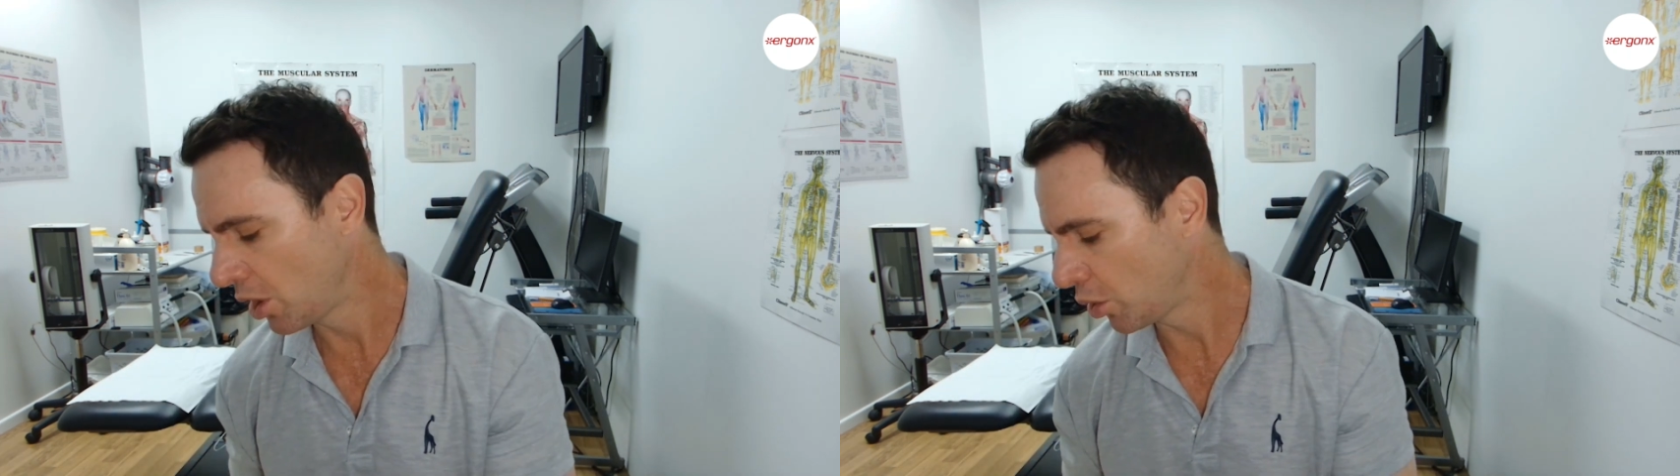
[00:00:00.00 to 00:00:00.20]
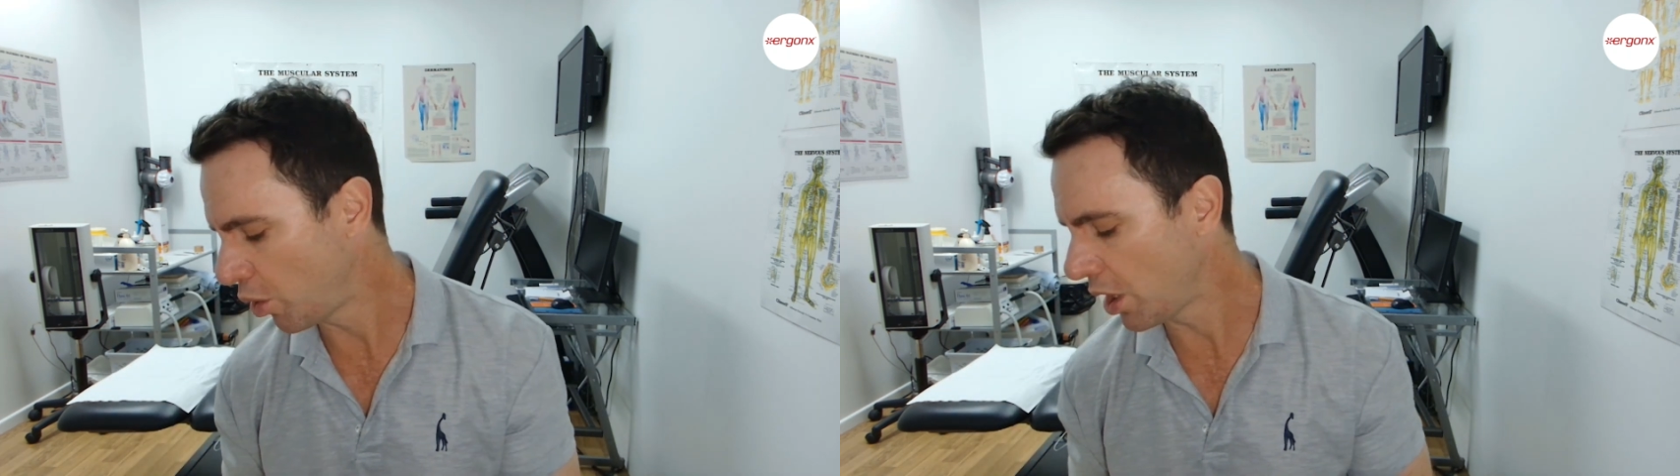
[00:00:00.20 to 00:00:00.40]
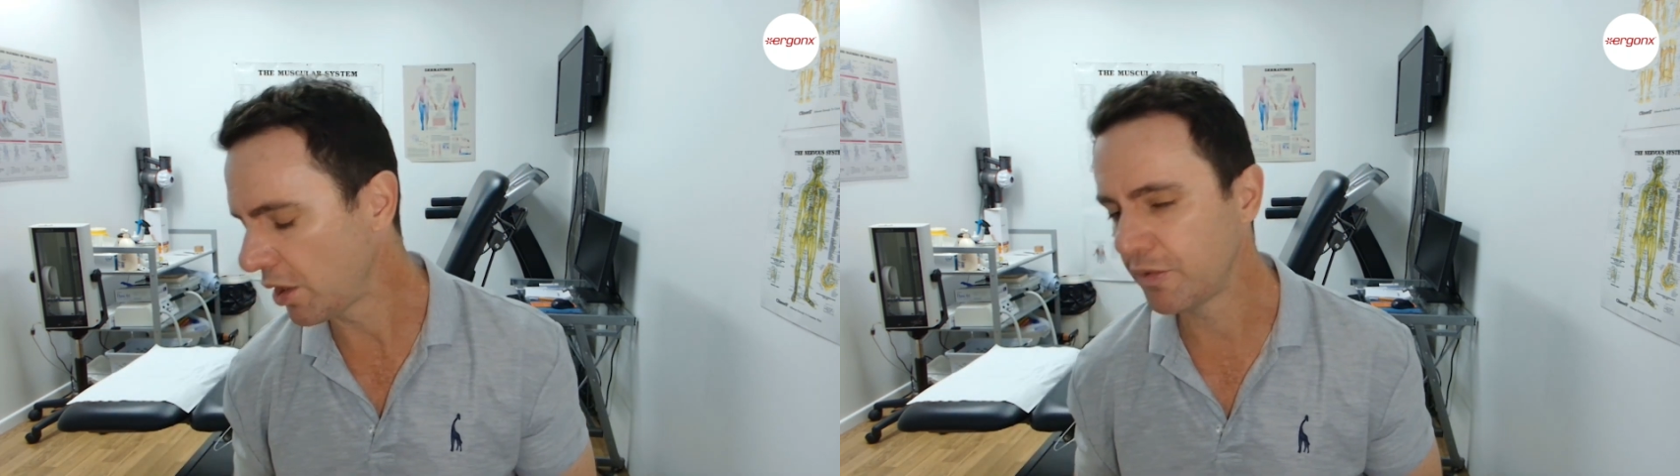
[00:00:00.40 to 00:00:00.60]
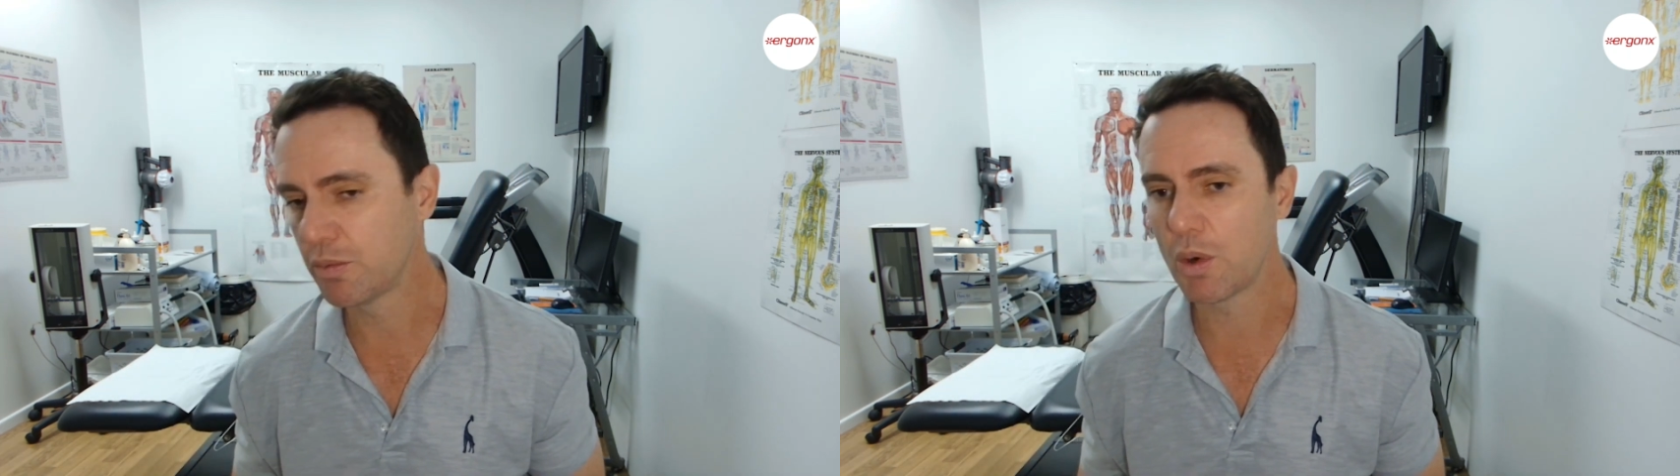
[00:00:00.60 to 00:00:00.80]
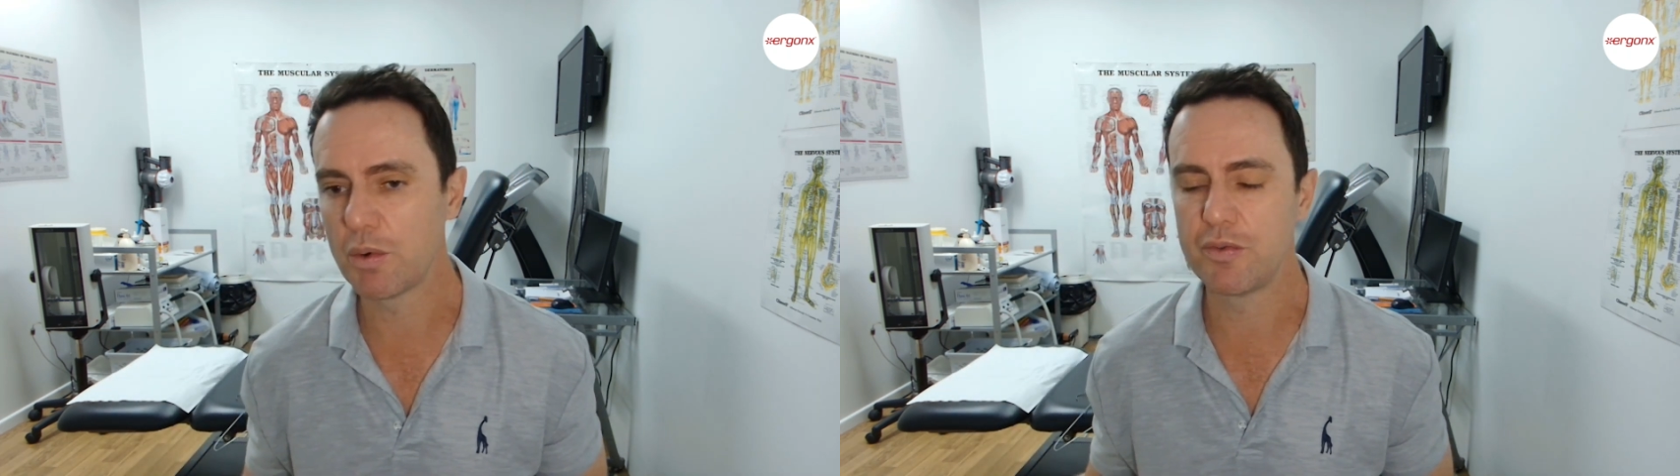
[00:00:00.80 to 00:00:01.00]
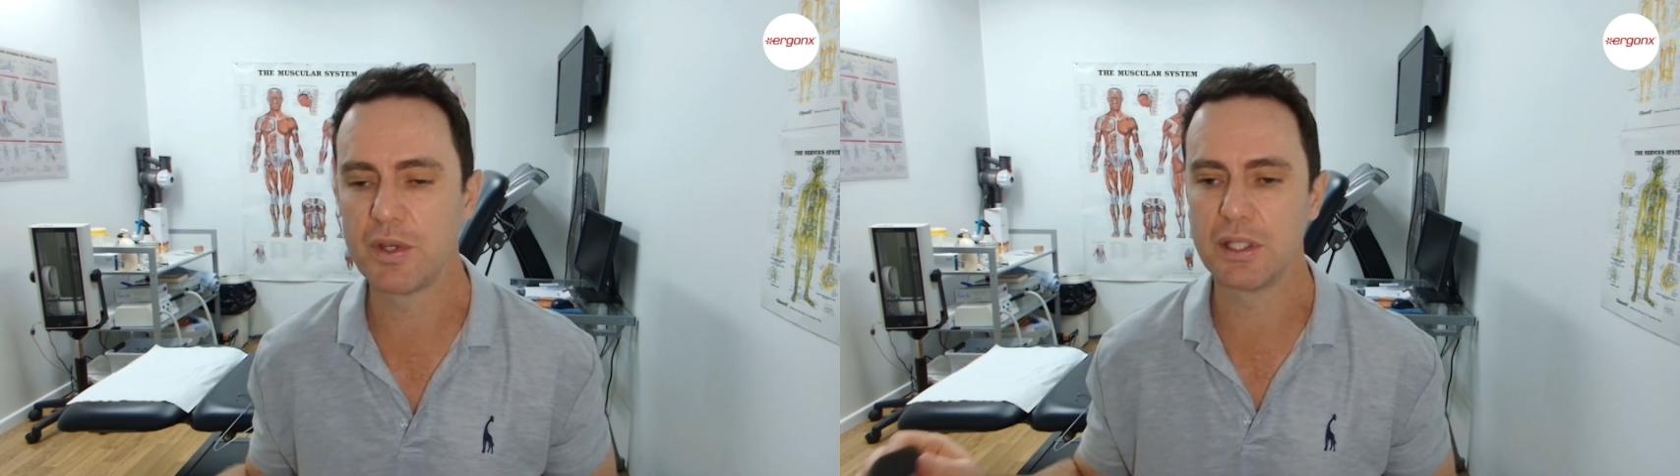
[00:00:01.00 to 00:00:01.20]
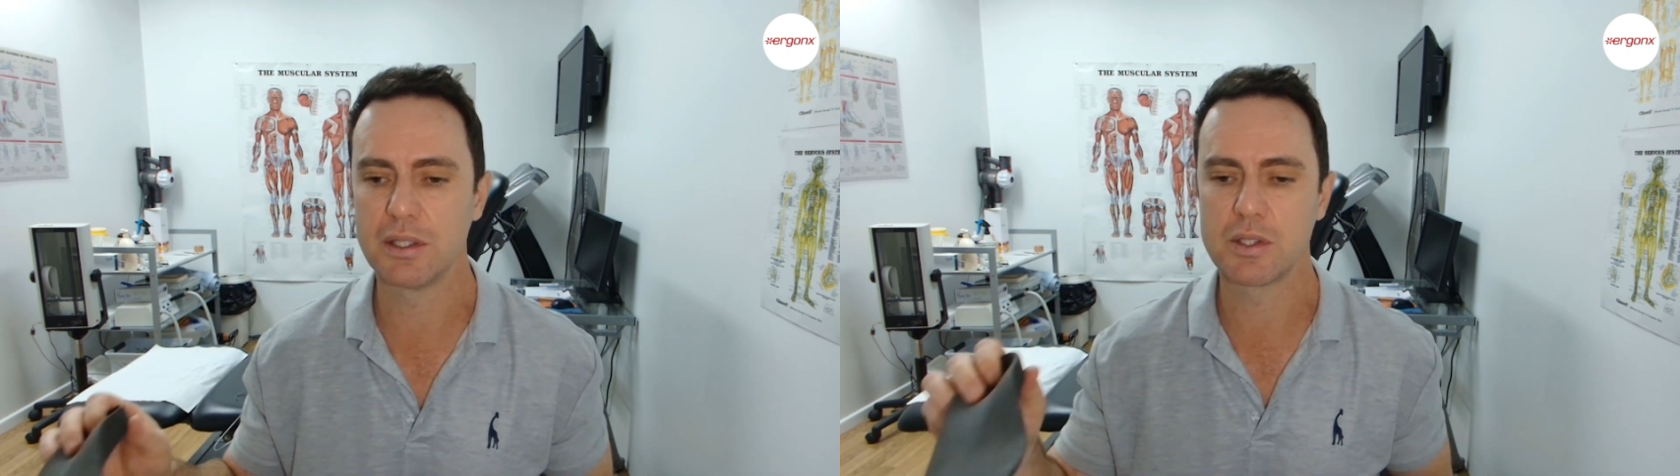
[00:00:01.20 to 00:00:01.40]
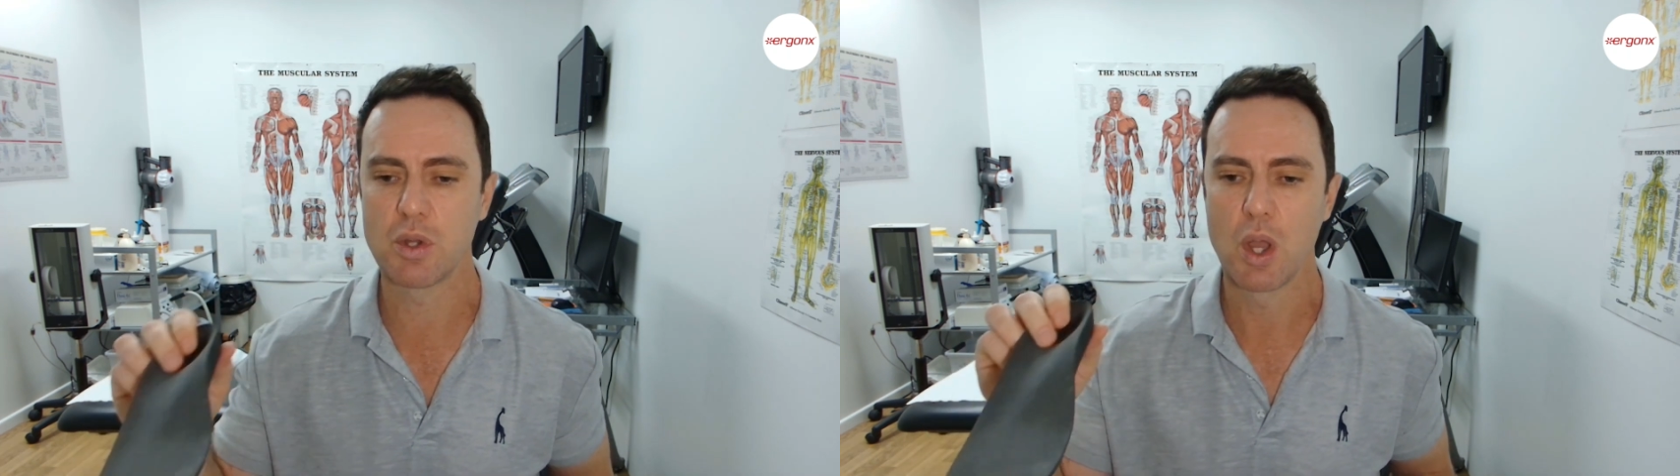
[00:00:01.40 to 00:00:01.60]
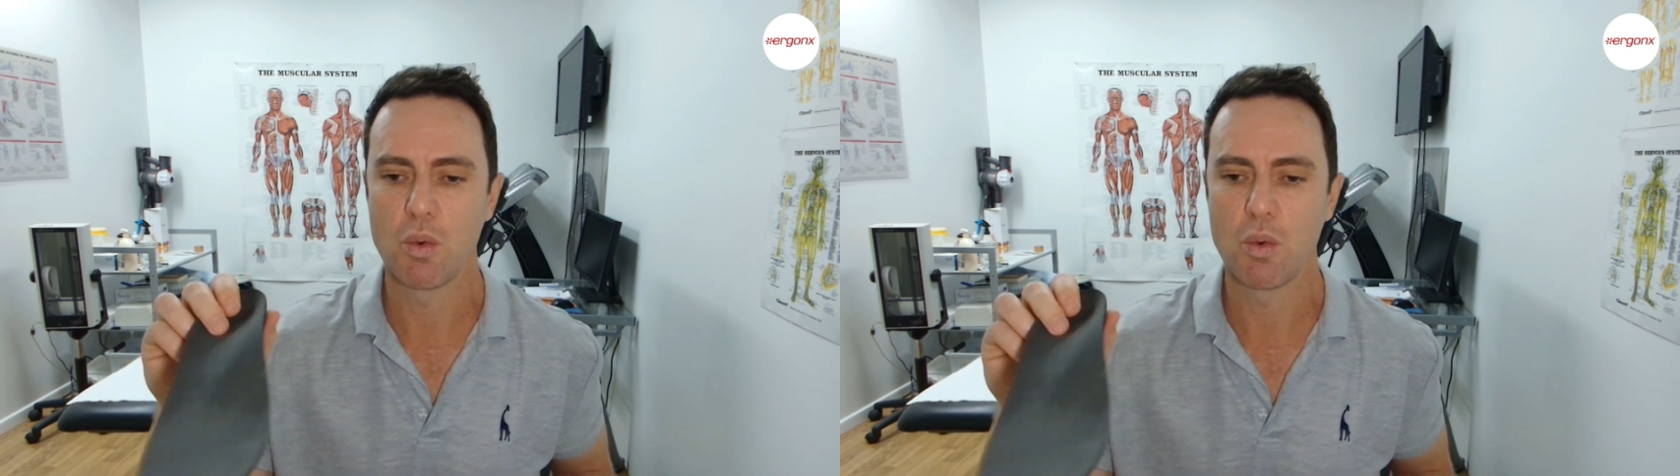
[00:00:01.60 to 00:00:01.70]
quite often what we feel is